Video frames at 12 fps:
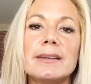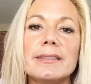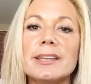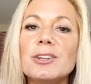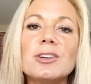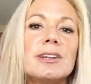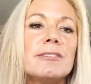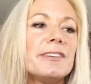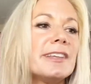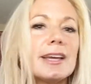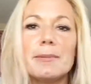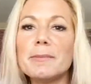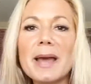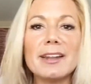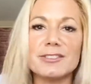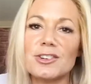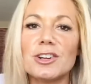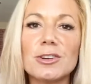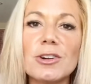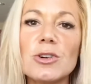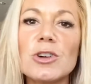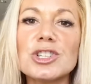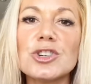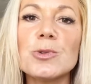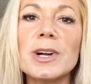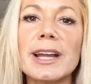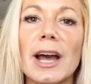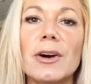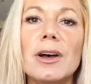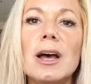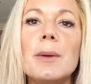then you're going to feel like I'm a badass. You're going to go crush your workout.